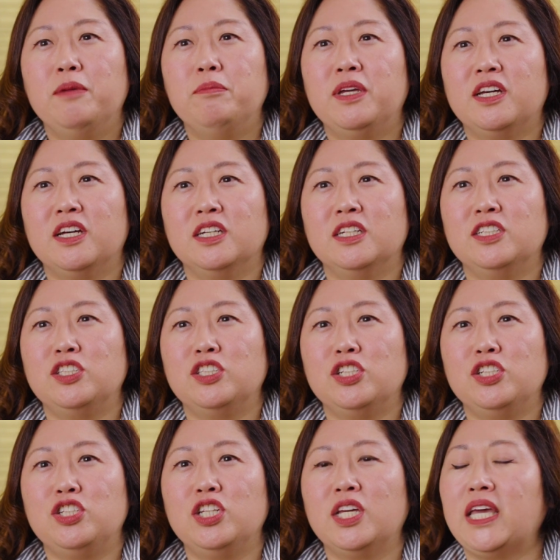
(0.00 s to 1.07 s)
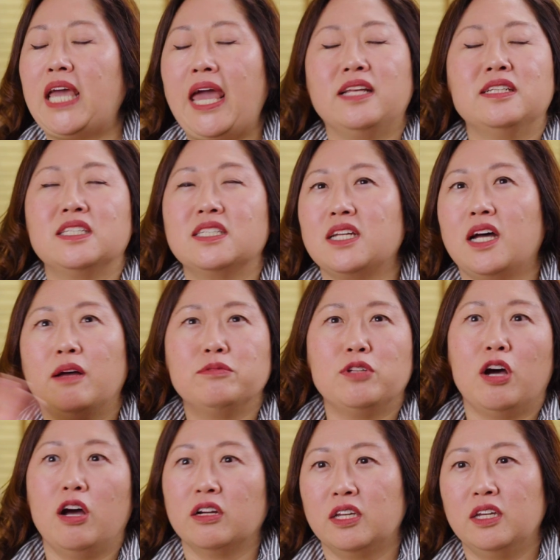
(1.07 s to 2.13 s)
because she can't stop
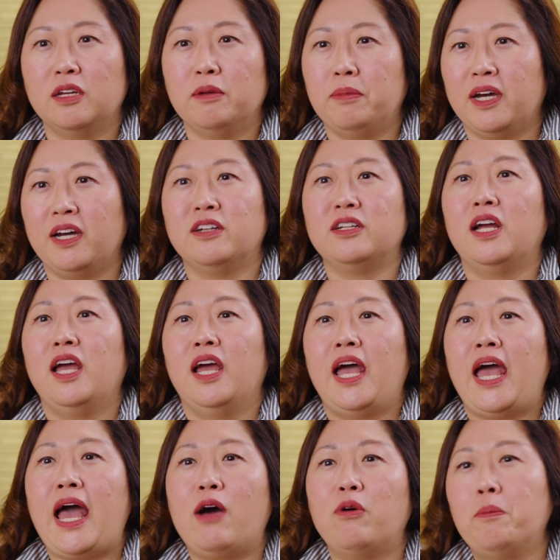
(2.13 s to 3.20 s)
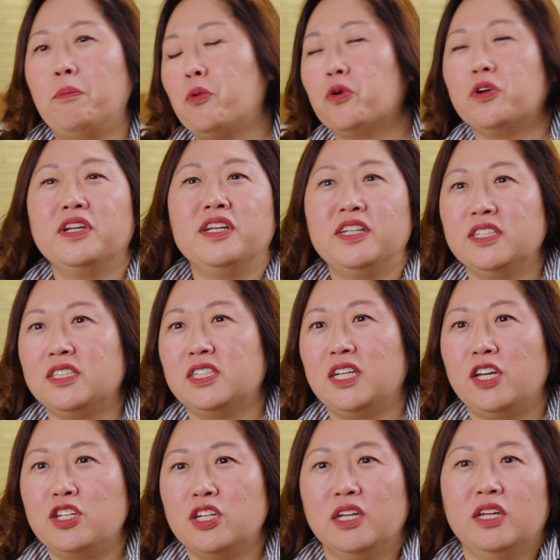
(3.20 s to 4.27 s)
talking about how important it is to
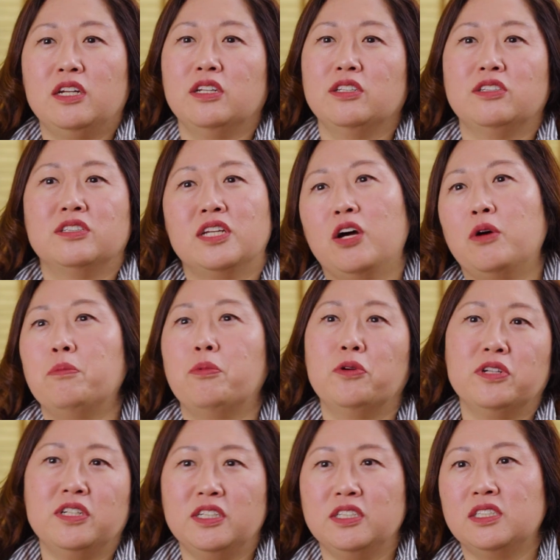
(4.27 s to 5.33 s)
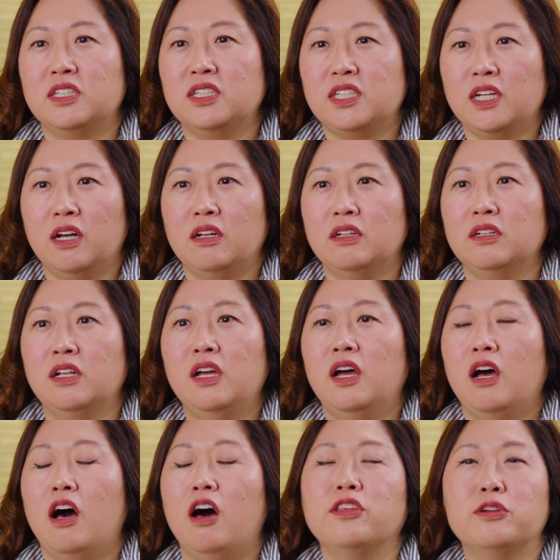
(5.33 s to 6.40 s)
educate others, how important it is to tell
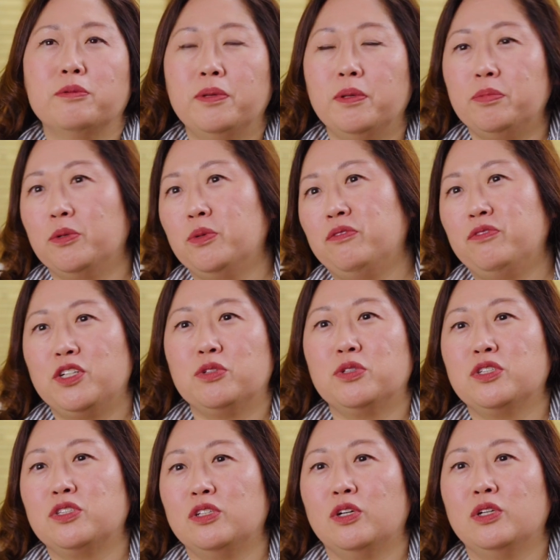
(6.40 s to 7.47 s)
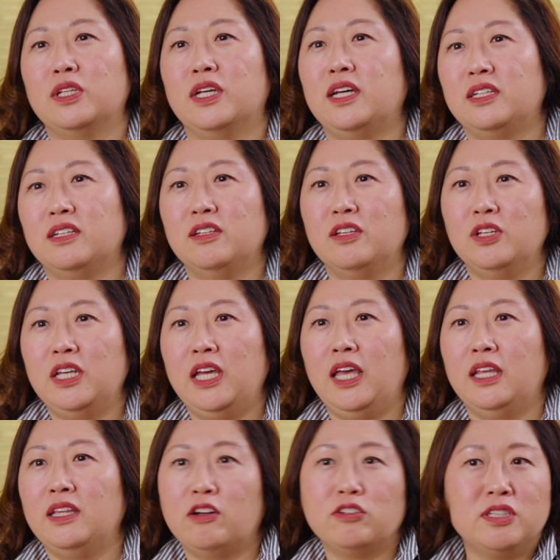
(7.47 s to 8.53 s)
other people with visual snow that
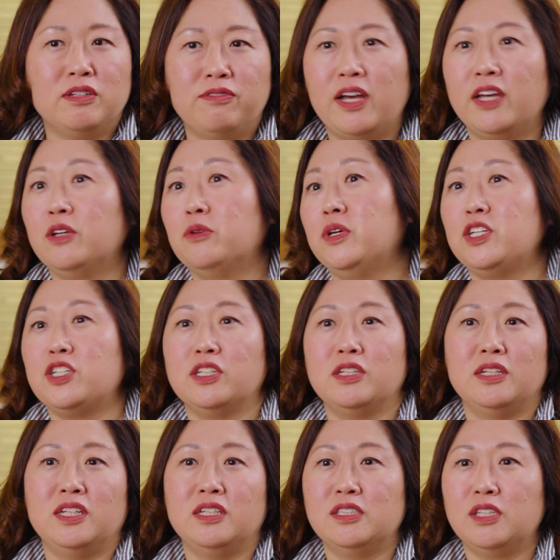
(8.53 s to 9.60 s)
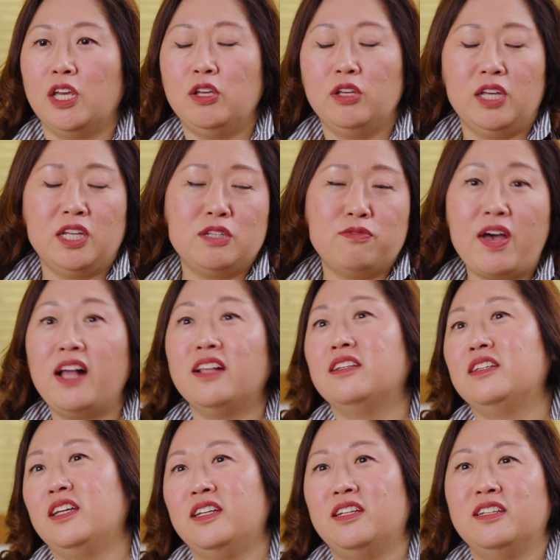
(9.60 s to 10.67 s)
there's an evaluation, it's
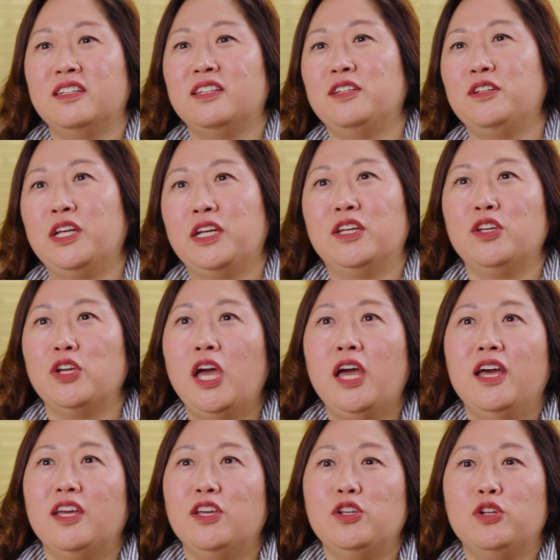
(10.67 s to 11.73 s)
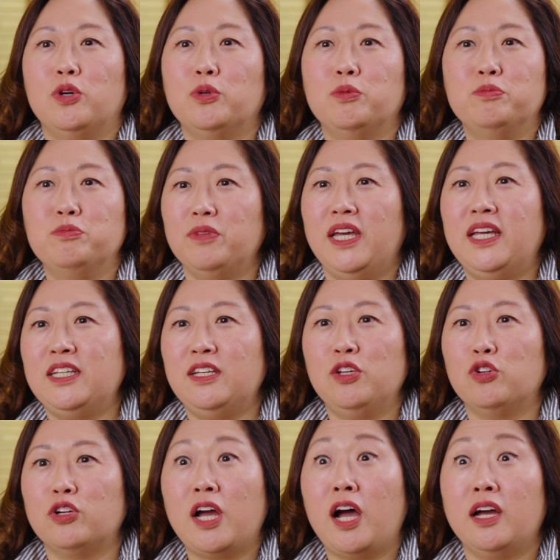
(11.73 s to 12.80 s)
validated, like, you know,
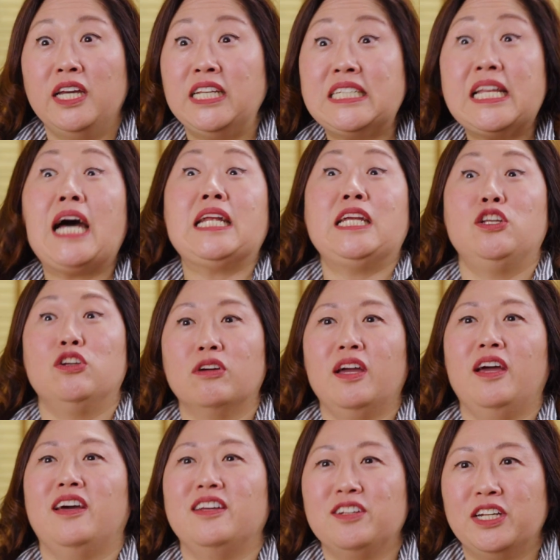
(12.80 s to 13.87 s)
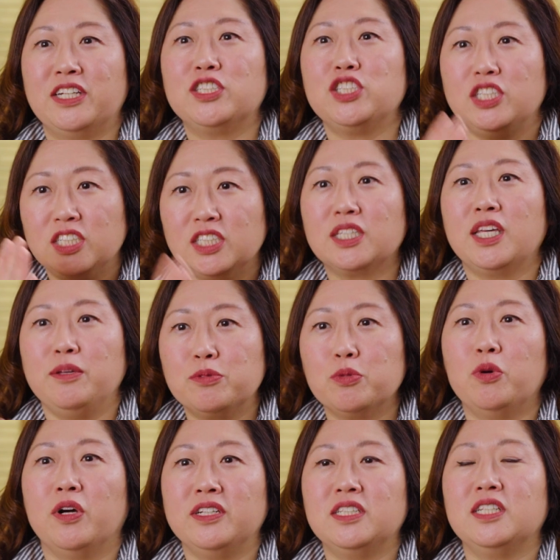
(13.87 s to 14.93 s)
it's not in your head. Like, she just keeps
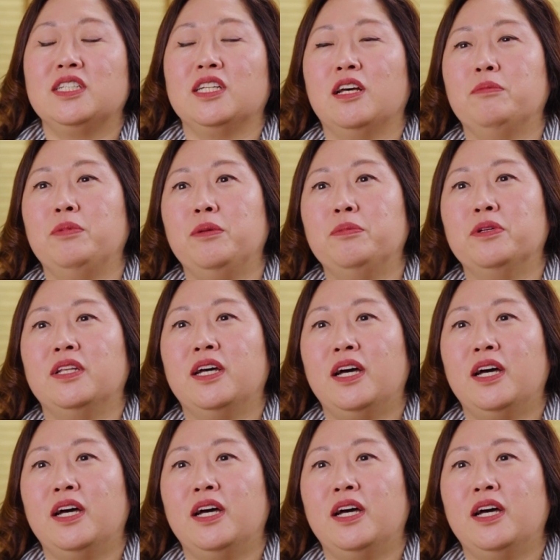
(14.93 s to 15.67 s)
wanting to tell people